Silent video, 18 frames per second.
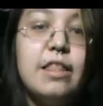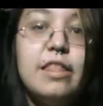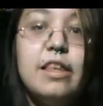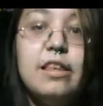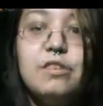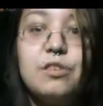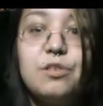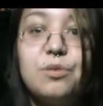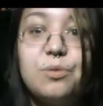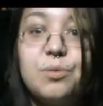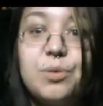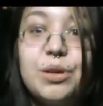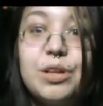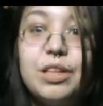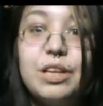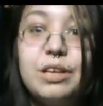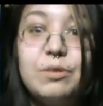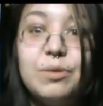These are
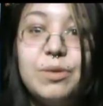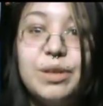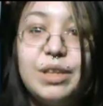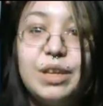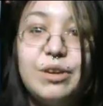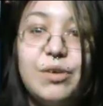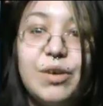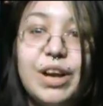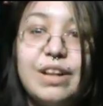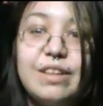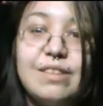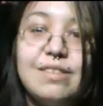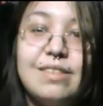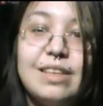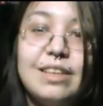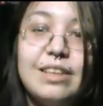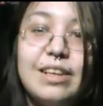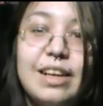really, really great
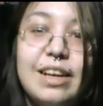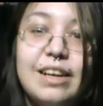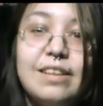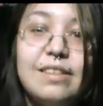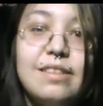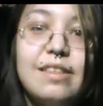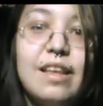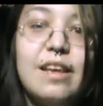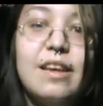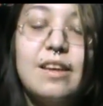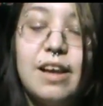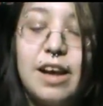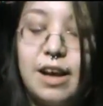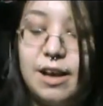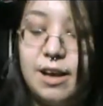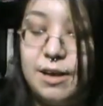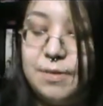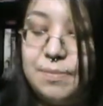series.
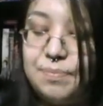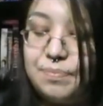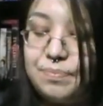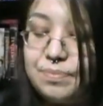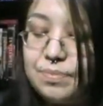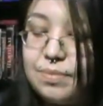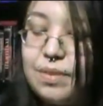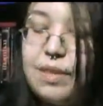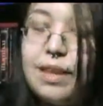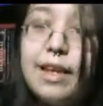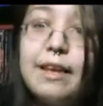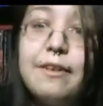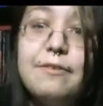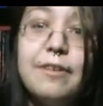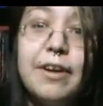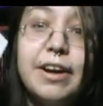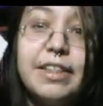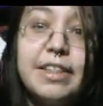
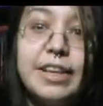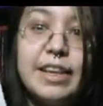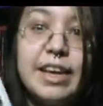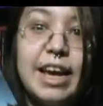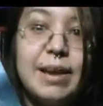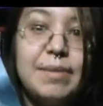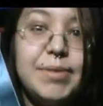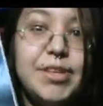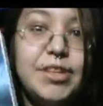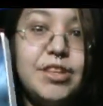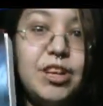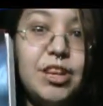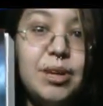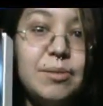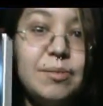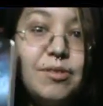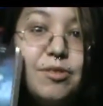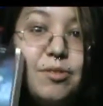Finally came to
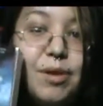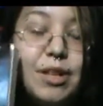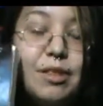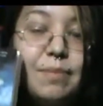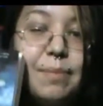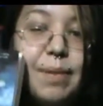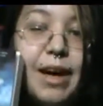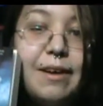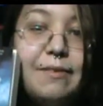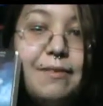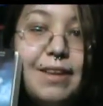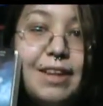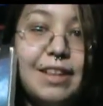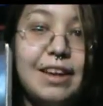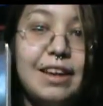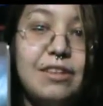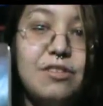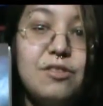terms with my
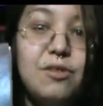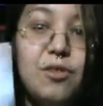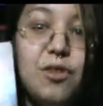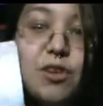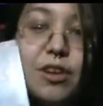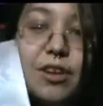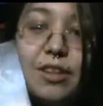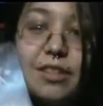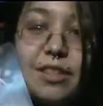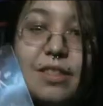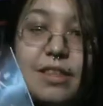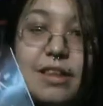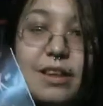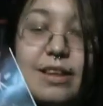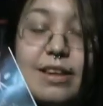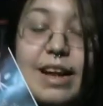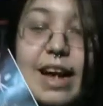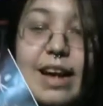feelings for
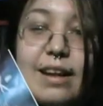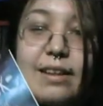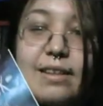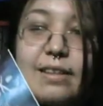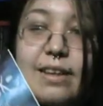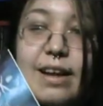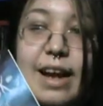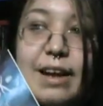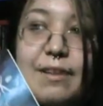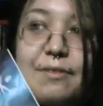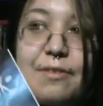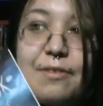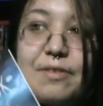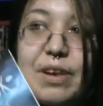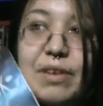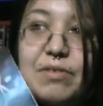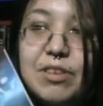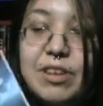The Knife
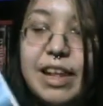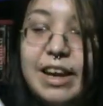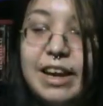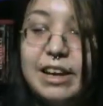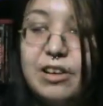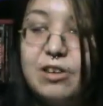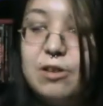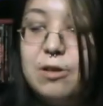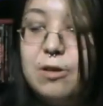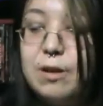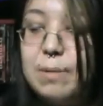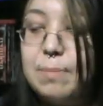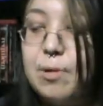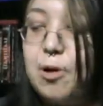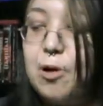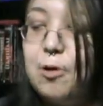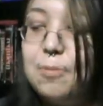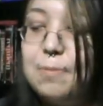of Never Letting Go, and
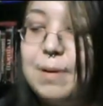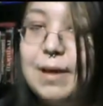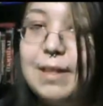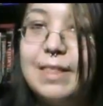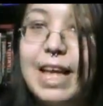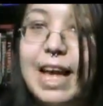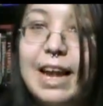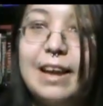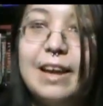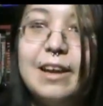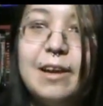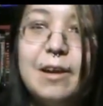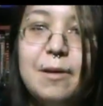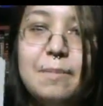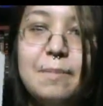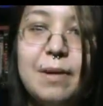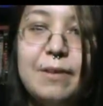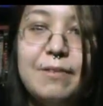I'm hoping that
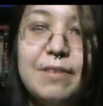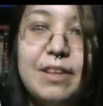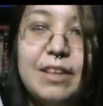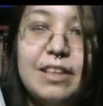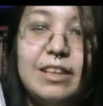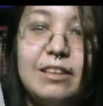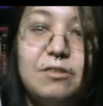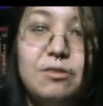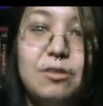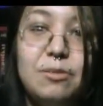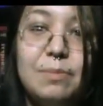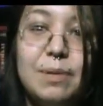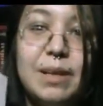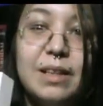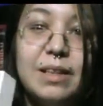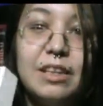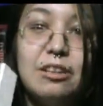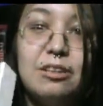my feelings will
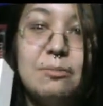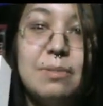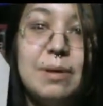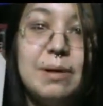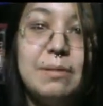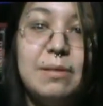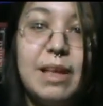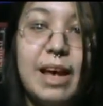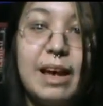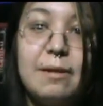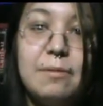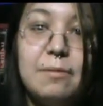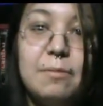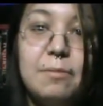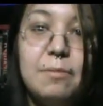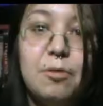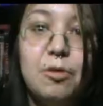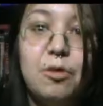be a little bit like
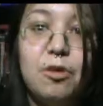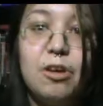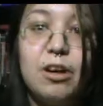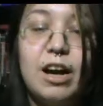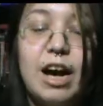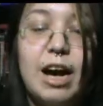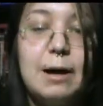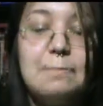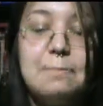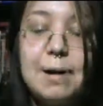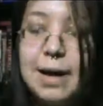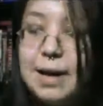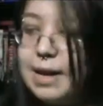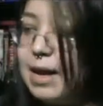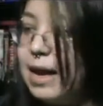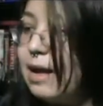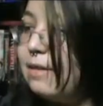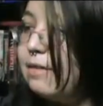more up,
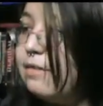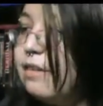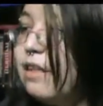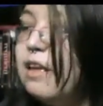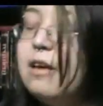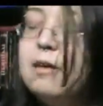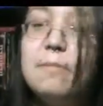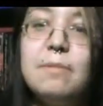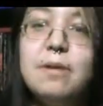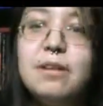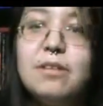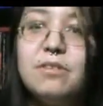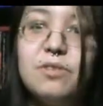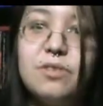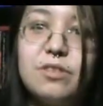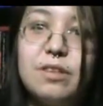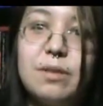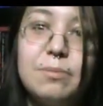I guess,
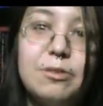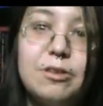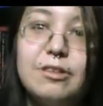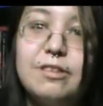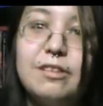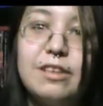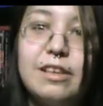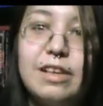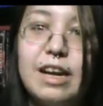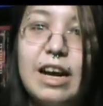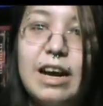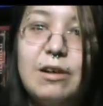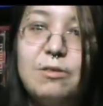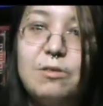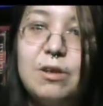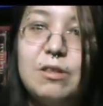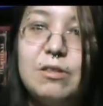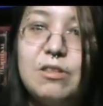because for some reason I